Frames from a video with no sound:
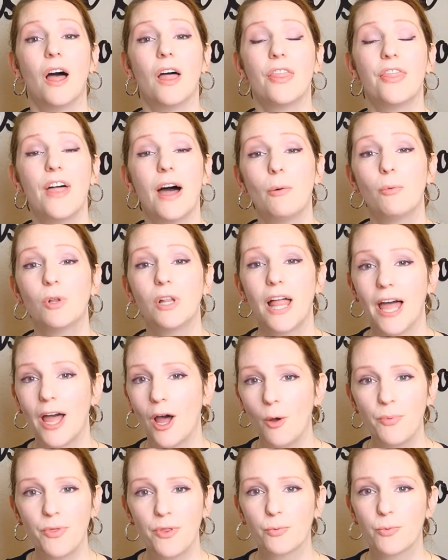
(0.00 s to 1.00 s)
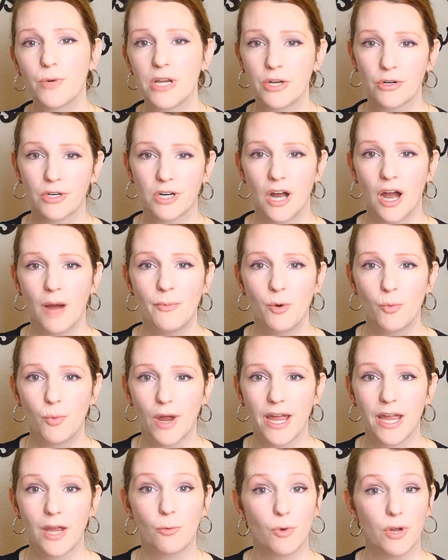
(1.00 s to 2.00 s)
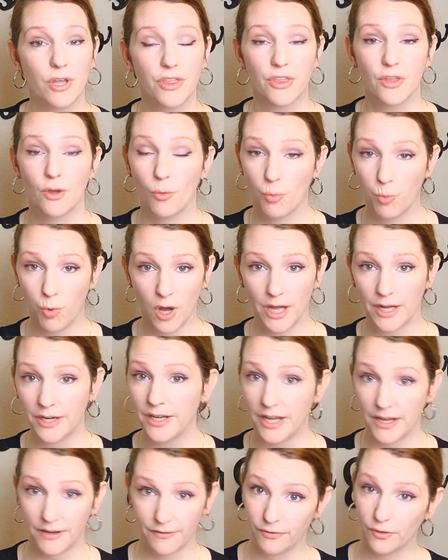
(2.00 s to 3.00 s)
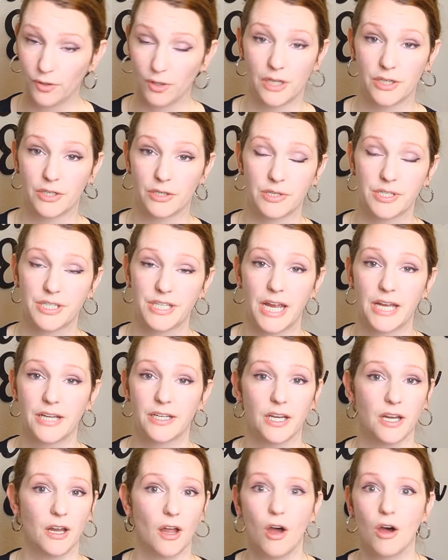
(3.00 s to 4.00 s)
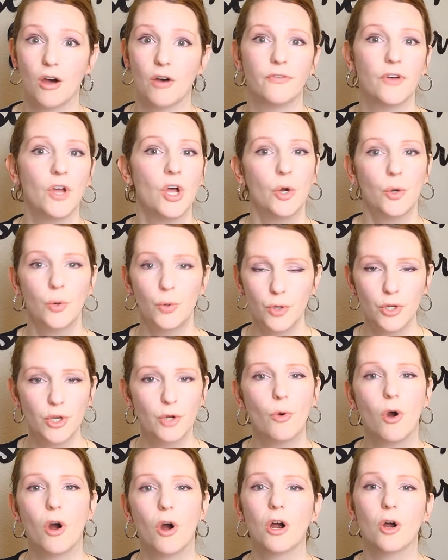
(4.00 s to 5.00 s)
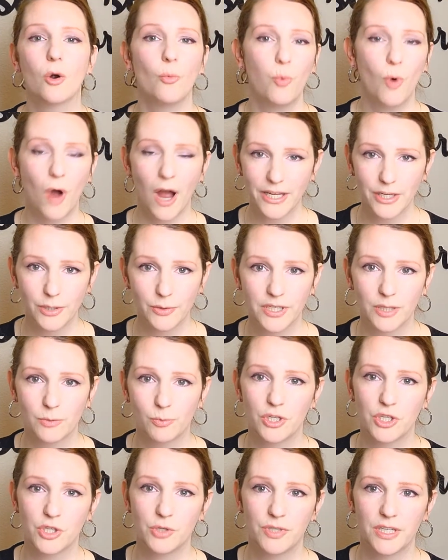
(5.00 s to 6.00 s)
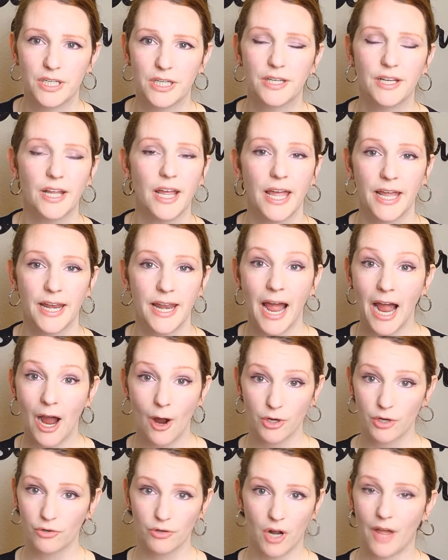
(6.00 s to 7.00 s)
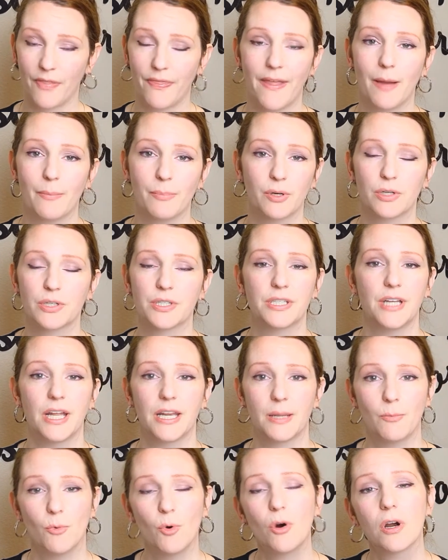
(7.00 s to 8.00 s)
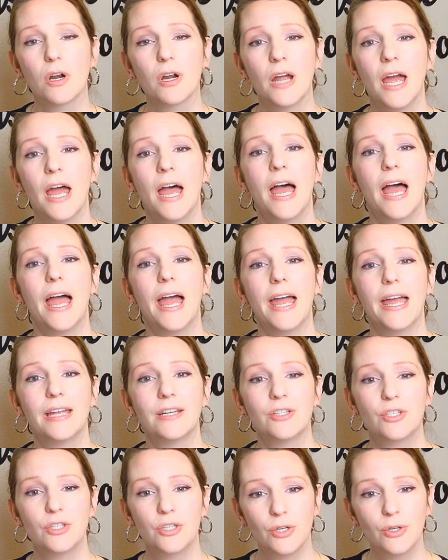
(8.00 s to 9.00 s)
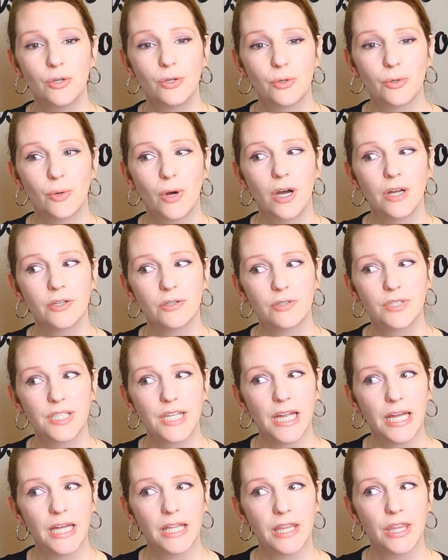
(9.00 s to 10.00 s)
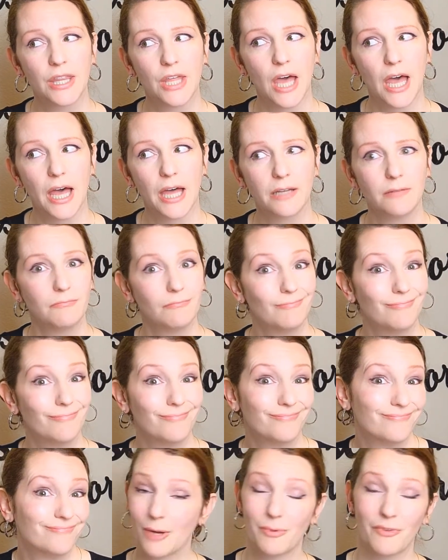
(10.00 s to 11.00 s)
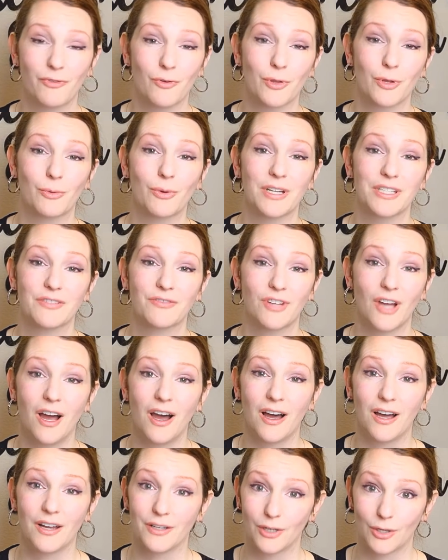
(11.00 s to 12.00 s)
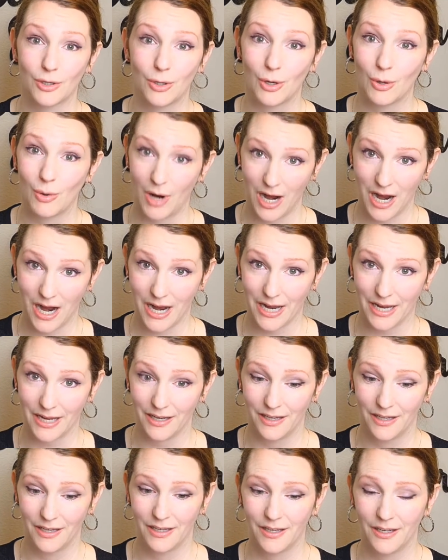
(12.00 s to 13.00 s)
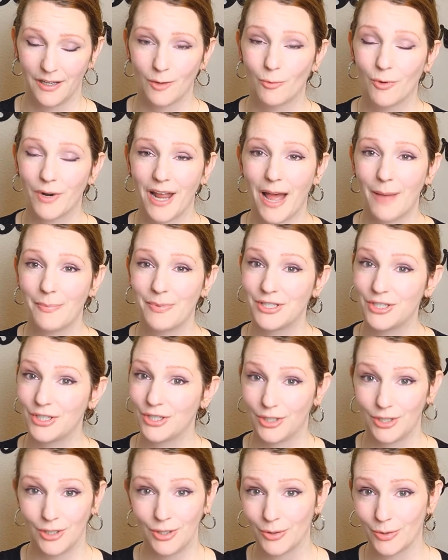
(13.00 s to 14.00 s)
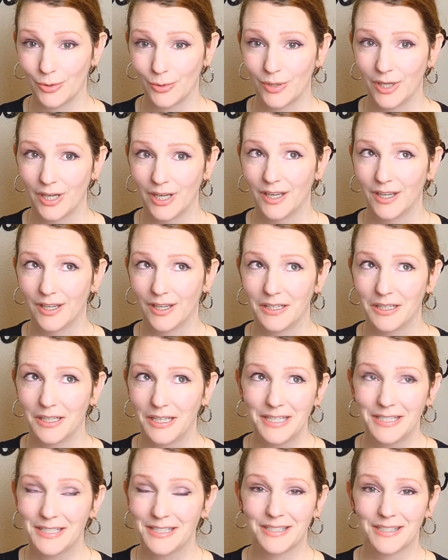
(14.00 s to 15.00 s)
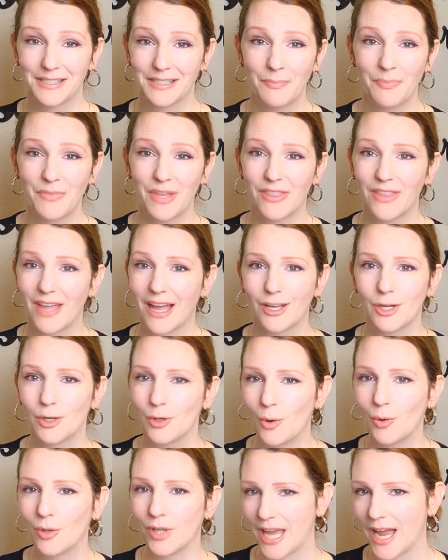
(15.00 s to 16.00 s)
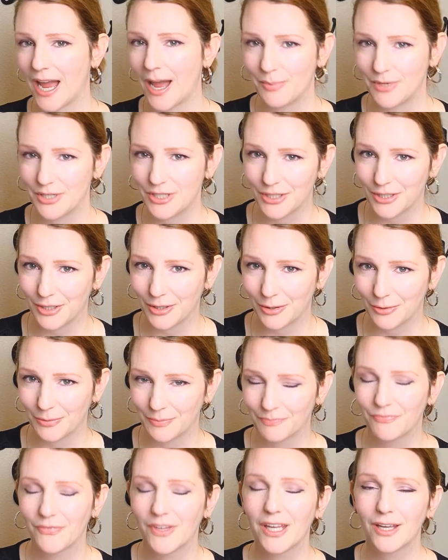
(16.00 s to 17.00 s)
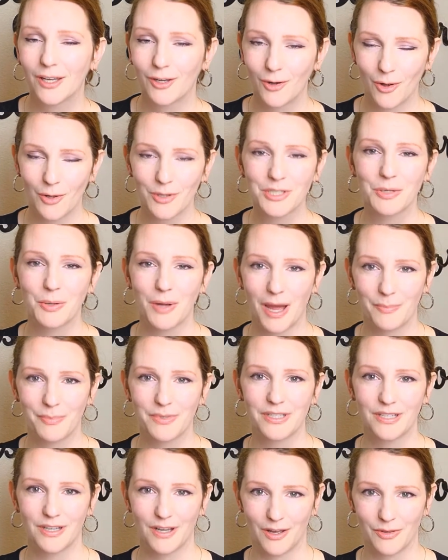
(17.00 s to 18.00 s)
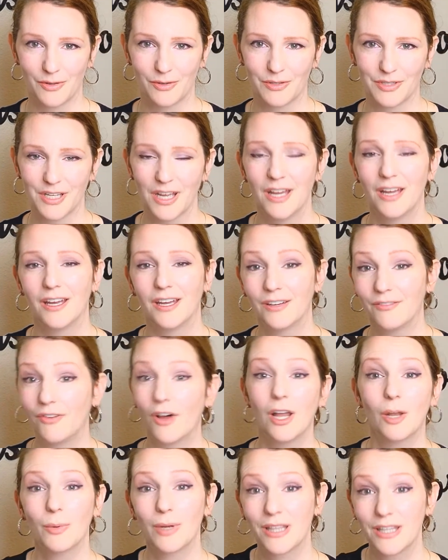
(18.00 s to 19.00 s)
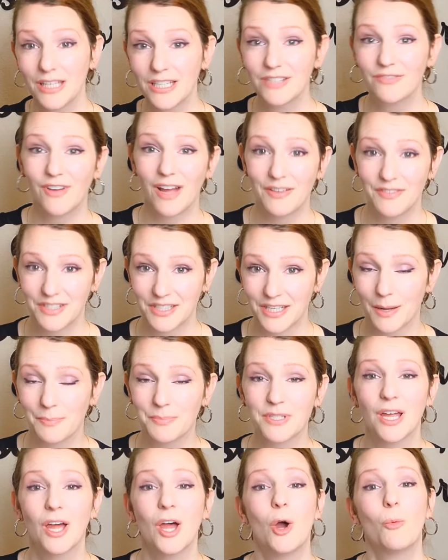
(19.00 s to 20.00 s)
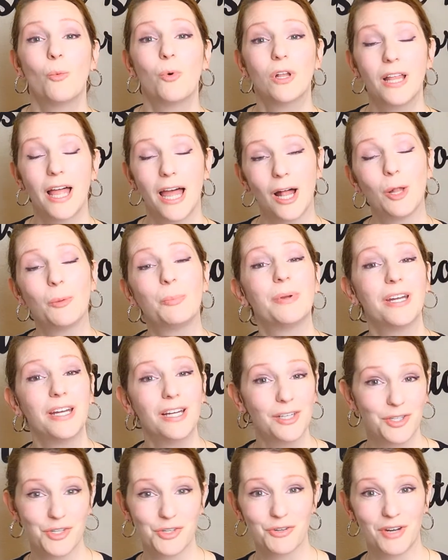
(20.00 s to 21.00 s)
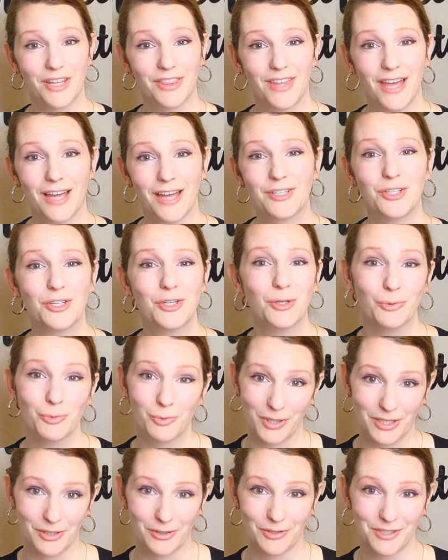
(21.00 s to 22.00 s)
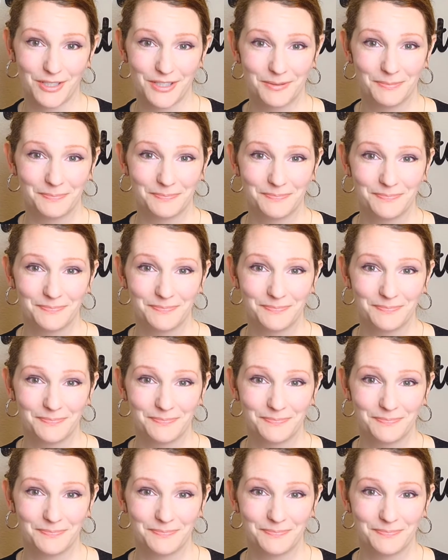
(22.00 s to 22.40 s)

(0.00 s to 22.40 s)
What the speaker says: that will help the reader come away with, one, a full understanding of who you are, why you did what you did, and how you're not that person anymore, and two, understand that there before the grace of God go I. What happened to you isn't something that could only happen to you. It could also happen to others, and following these 5 steps will help illustrate that to your readers.